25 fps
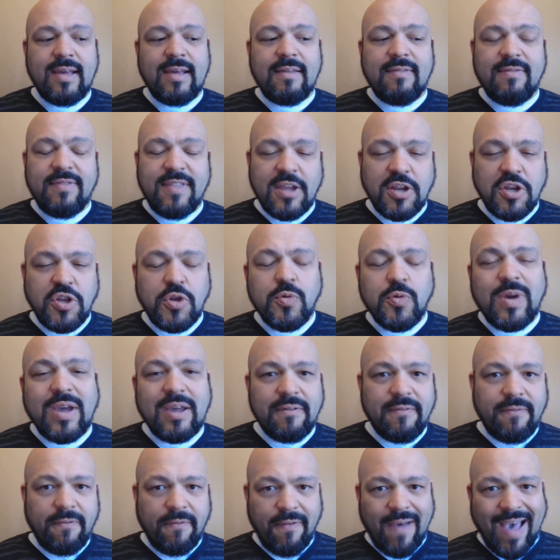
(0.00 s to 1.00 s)
then you
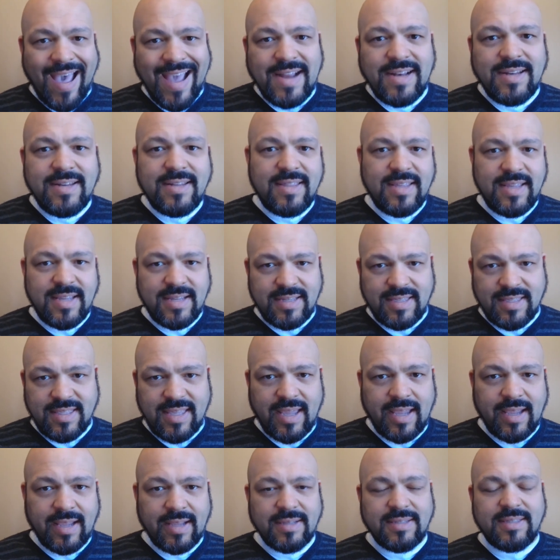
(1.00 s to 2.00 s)
can find these
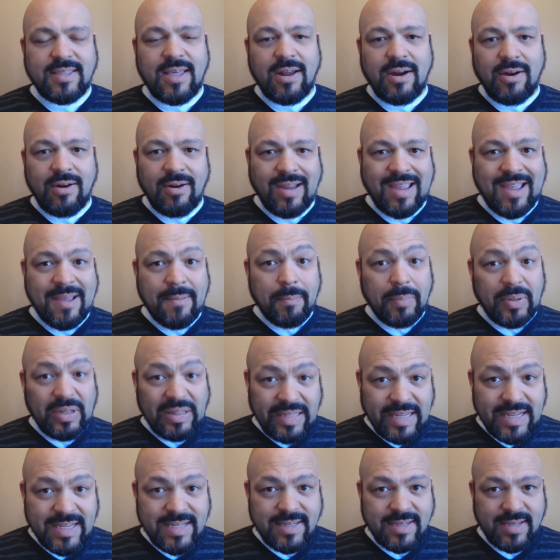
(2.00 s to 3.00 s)
things that are
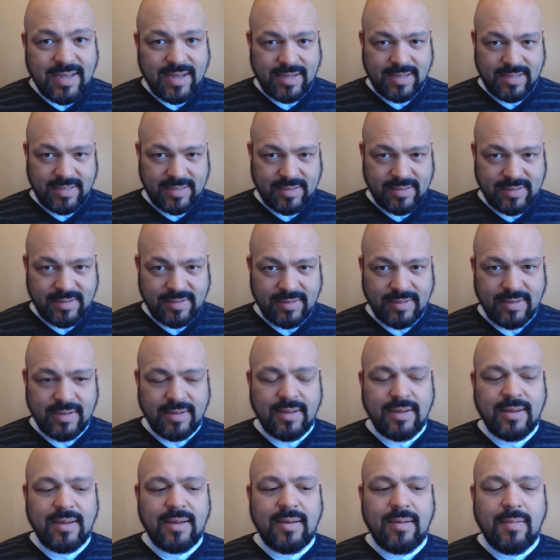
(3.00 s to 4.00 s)
implicit,
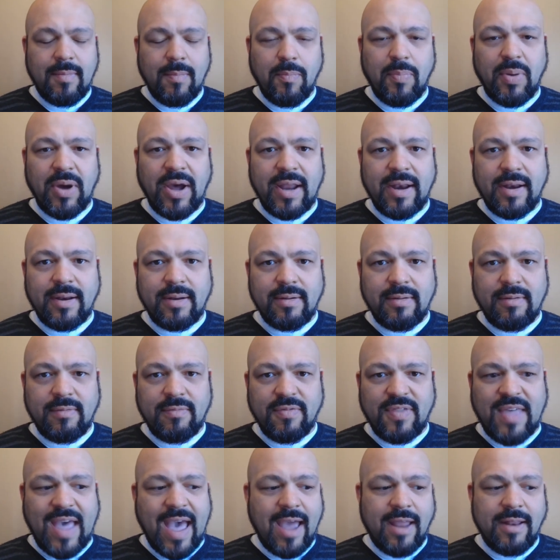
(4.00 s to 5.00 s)
but
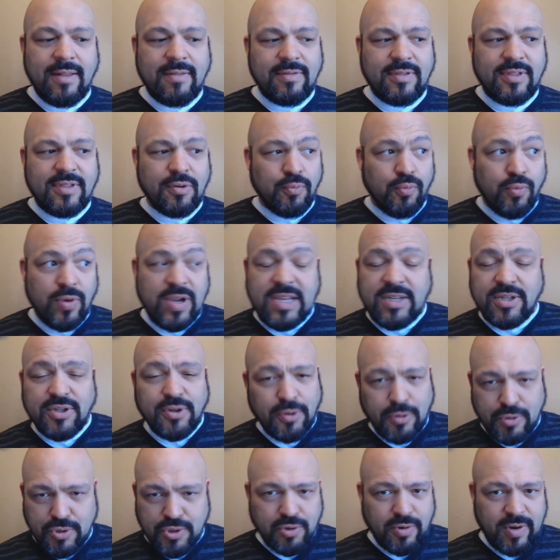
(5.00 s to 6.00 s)
that the
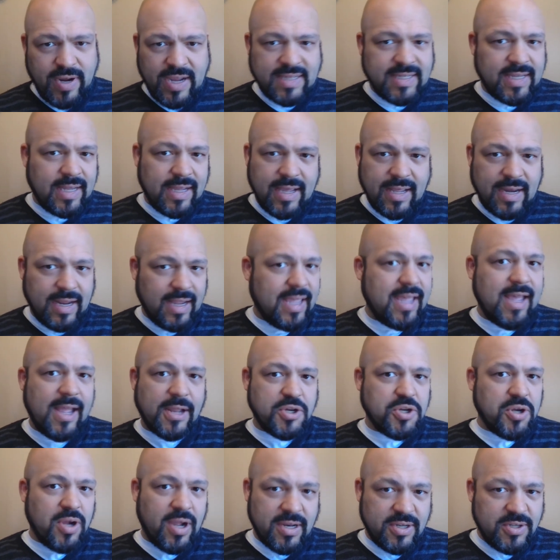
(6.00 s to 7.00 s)
researcher isn't going to
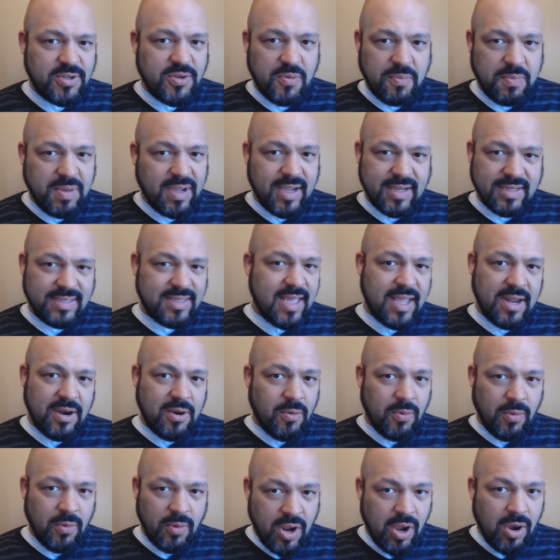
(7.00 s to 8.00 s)
catch on to because they
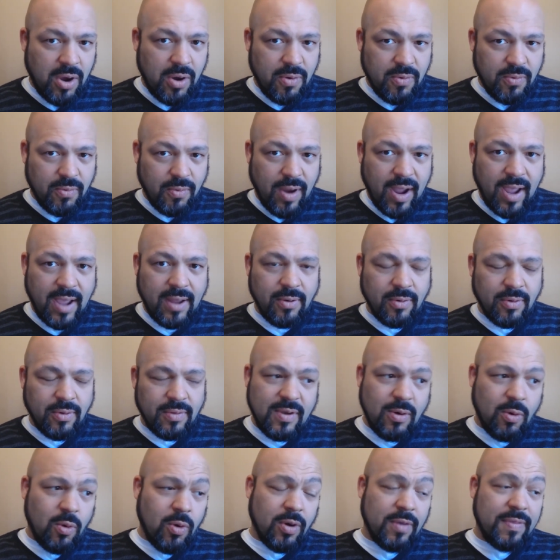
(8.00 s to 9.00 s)
don't know, right?
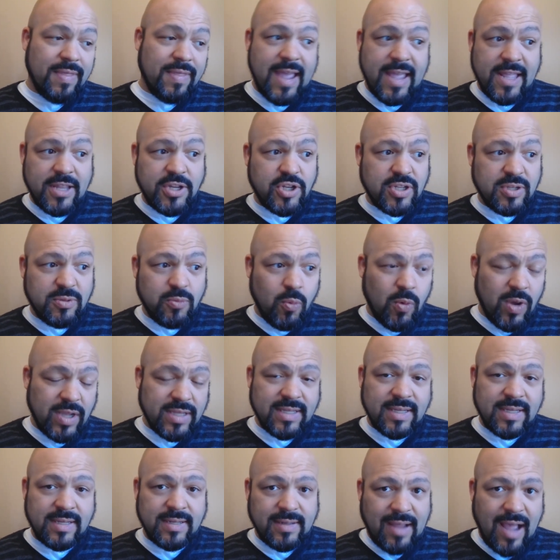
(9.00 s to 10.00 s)
It just
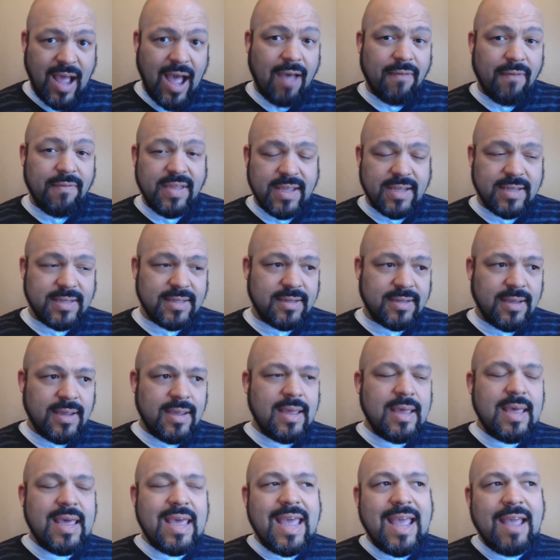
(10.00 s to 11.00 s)
wasn't obvious.
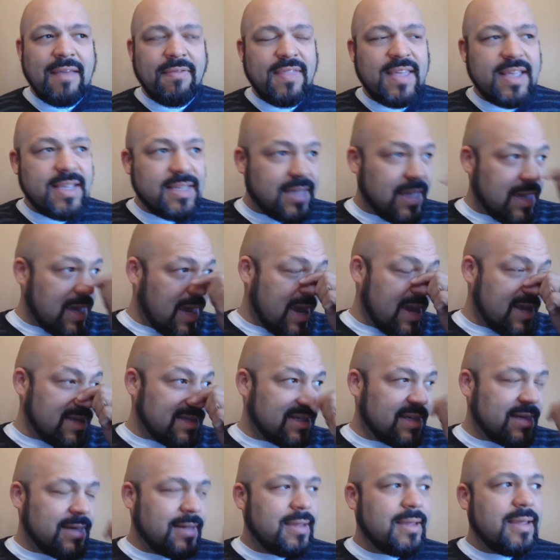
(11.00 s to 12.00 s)
In this
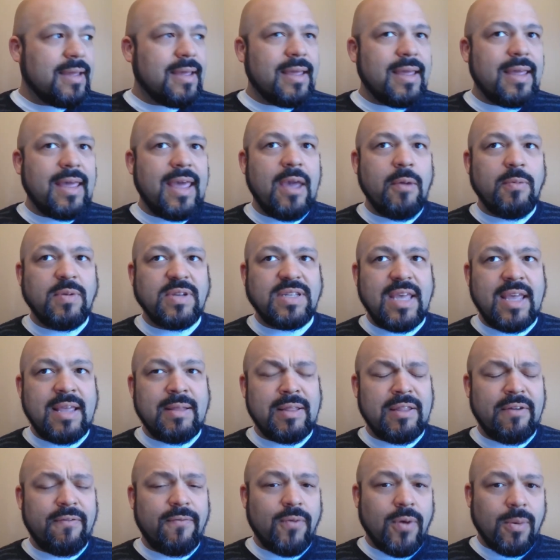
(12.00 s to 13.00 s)
case, it was
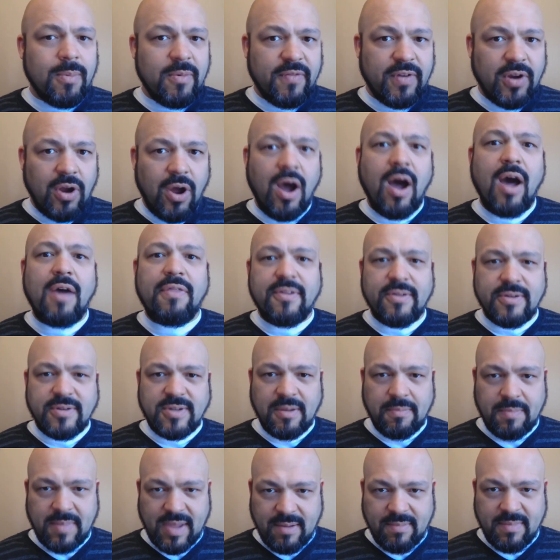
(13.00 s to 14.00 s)
in the form of an author's
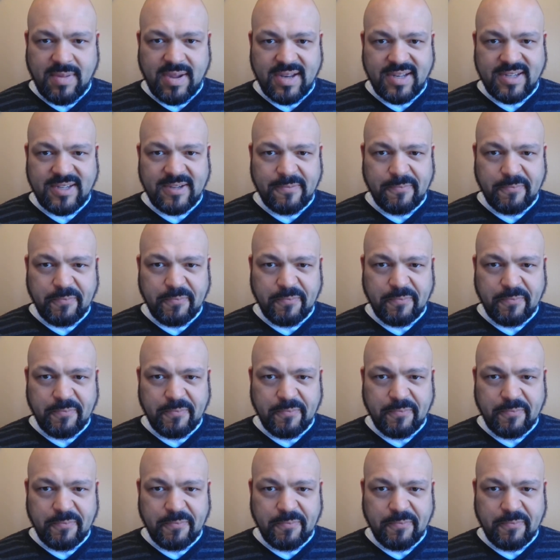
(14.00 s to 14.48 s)
amendment.